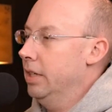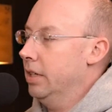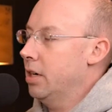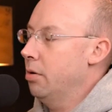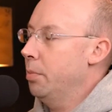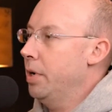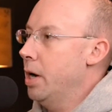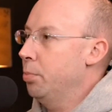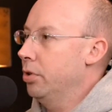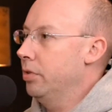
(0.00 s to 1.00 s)
Yeah, coming up in
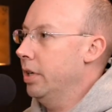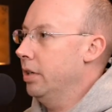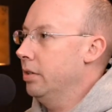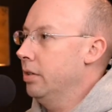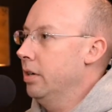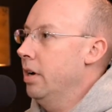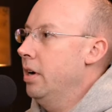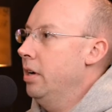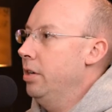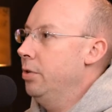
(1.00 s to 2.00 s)
April, and then
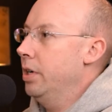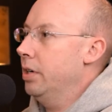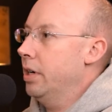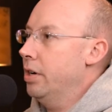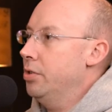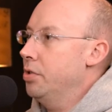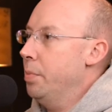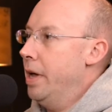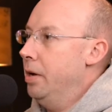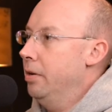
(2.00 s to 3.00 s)
you get to catch the
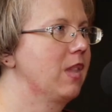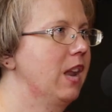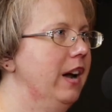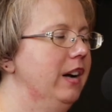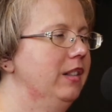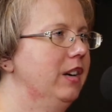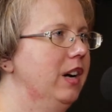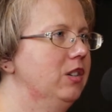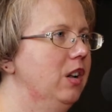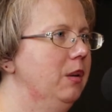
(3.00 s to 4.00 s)
May. I get to
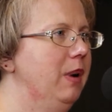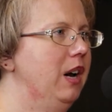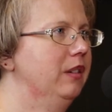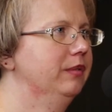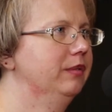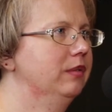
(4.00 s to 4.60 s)
catch all of May.